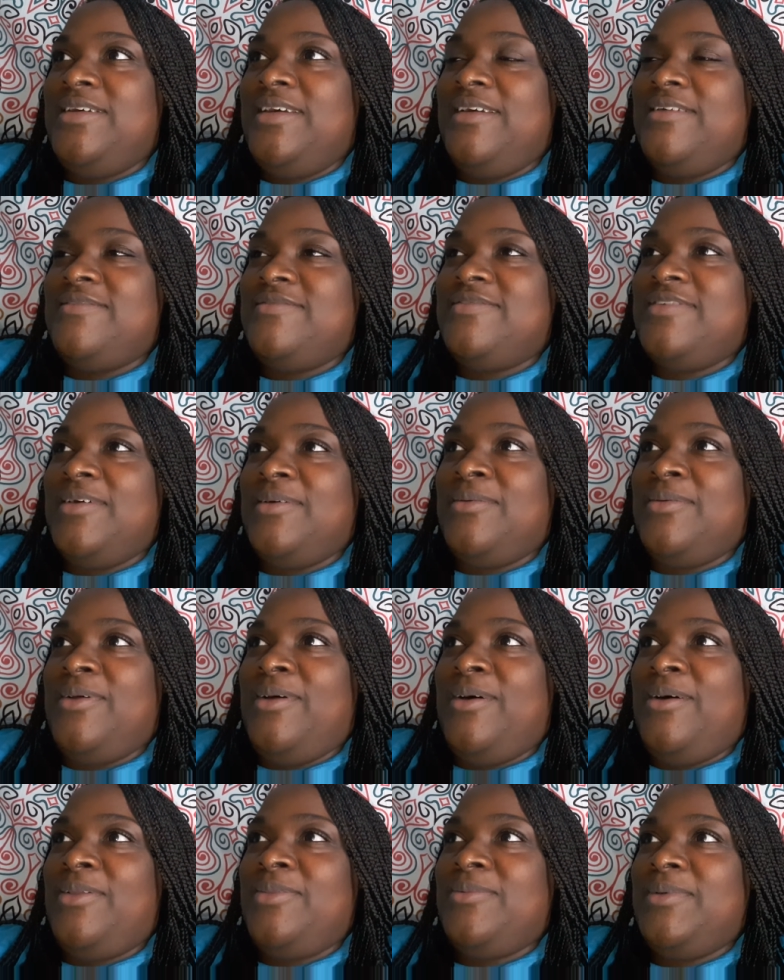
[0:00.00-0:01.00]
and fell
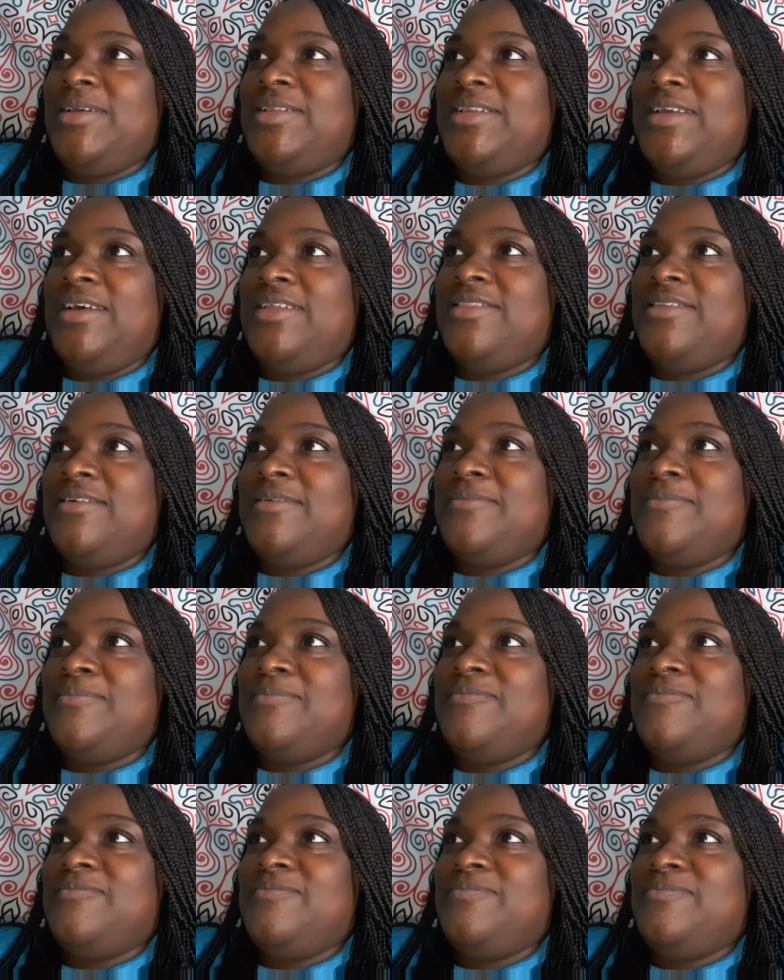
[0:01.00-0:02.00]
all the way down the
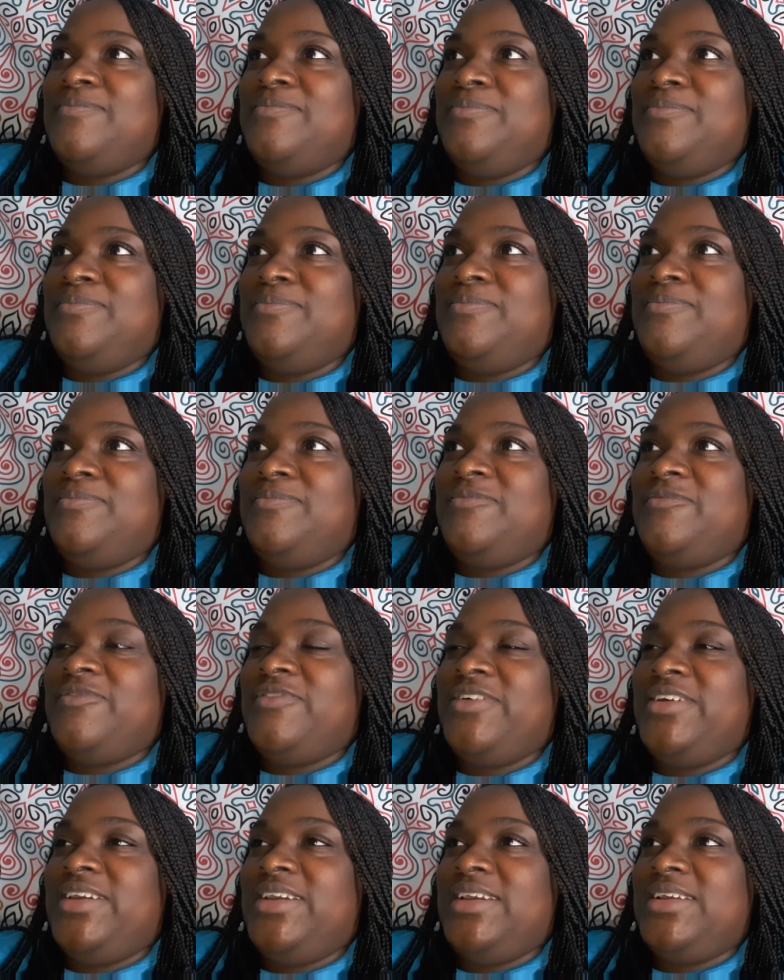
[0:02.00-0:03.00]

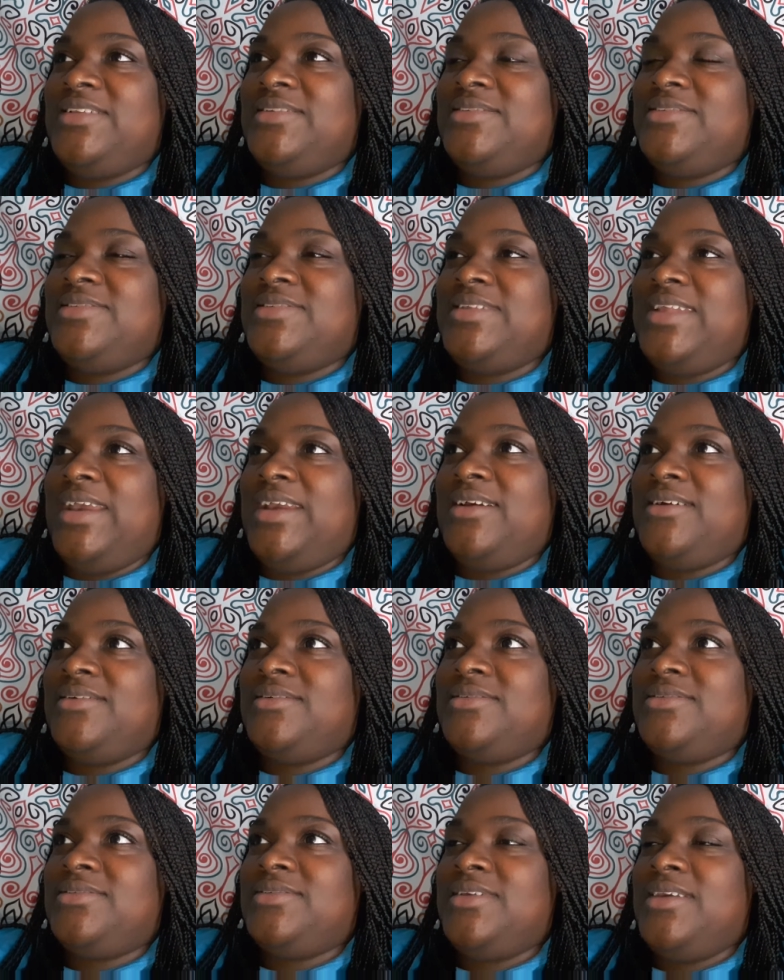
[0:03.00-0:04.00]
freaking
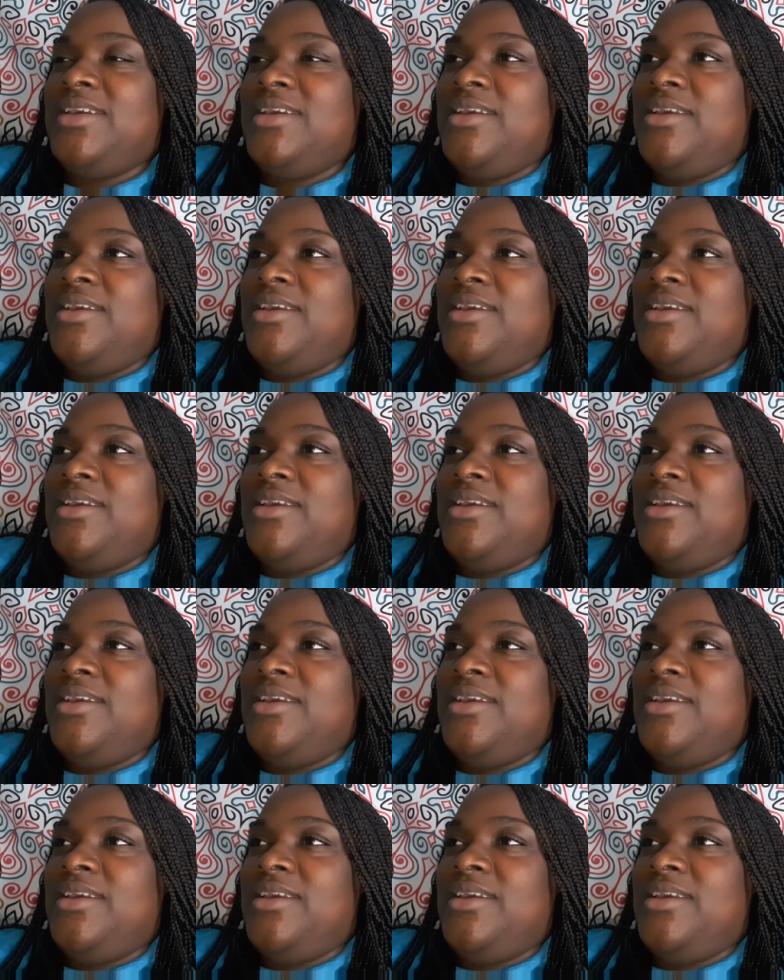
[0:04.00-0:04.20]
stairs.